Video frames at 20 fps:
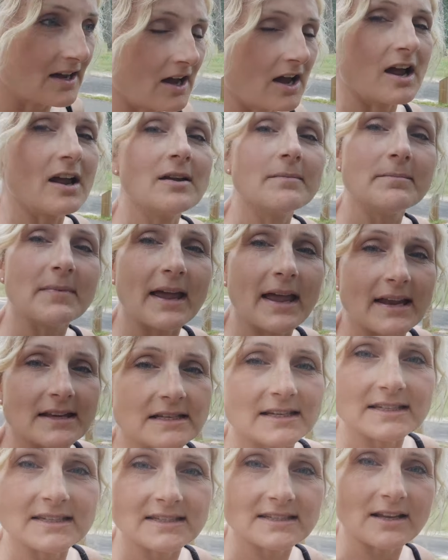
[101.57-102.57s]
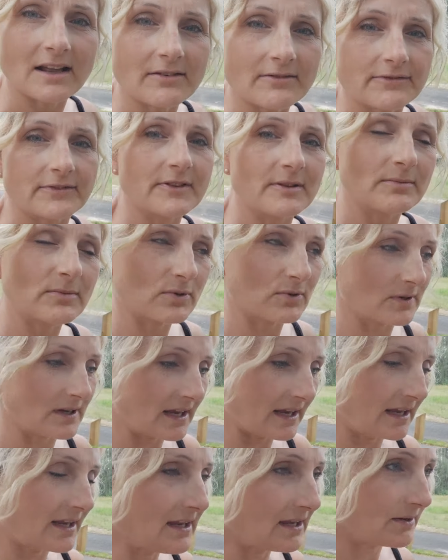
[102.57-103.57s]
Home ed is done for the
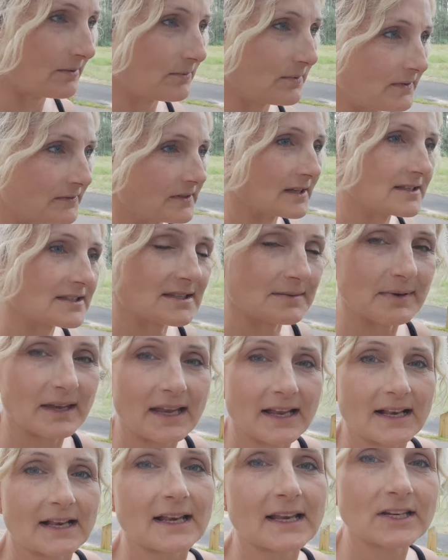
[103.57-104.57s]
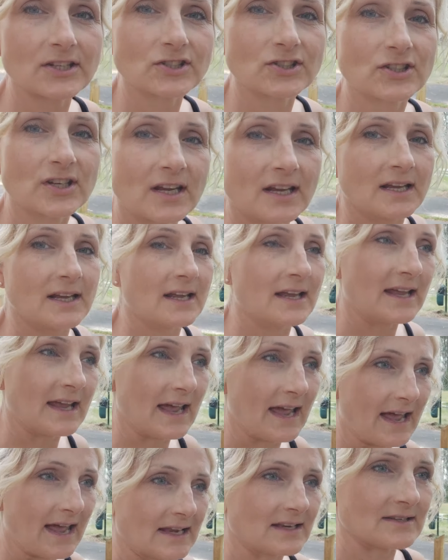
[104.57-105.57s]
morning. We've done some English
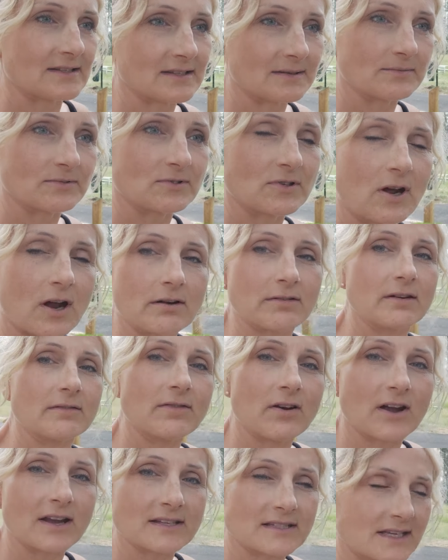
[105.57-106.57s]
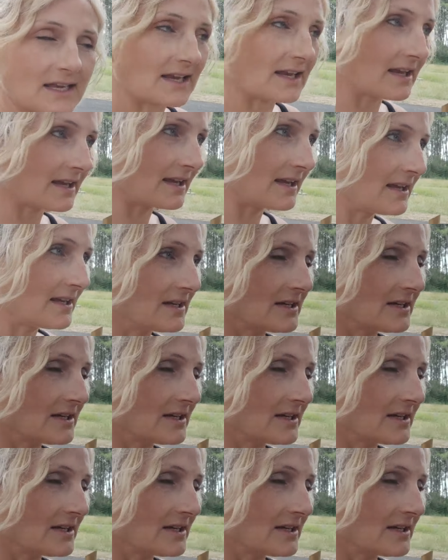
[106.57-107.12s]
and some diary writing.